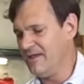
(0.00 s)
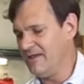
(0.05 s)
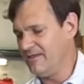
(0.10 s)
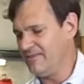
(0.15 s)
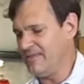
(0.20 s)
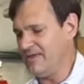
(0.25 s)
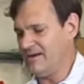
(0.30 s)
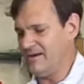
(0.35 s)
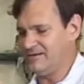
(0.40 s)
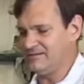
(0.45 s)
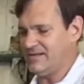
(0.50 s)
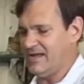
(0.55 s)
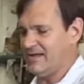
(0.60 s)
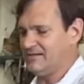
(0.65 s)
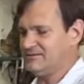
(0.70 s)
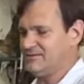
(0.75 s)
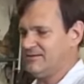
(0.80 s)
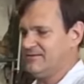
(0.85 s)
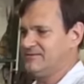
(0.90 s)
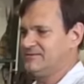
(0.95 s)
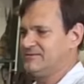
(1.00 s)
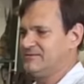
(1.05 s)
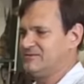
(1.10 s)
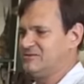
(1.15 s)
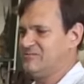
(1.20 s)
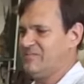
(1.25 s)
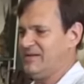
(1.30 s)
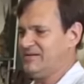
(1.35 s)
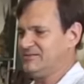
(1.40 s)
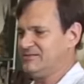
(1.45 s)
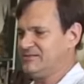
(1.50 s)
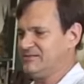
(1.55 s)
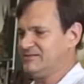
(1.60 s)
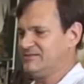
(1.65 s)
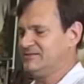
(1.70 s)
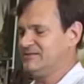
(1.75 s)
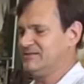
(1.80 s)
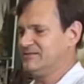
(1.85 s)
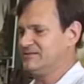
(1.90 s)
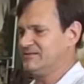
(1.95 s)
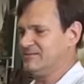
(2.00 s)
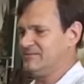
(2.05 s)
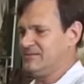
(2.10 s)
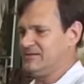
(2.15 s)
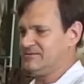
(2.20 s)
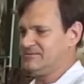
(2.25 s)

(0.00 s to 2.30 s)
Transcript: and then attach it to the suspension system.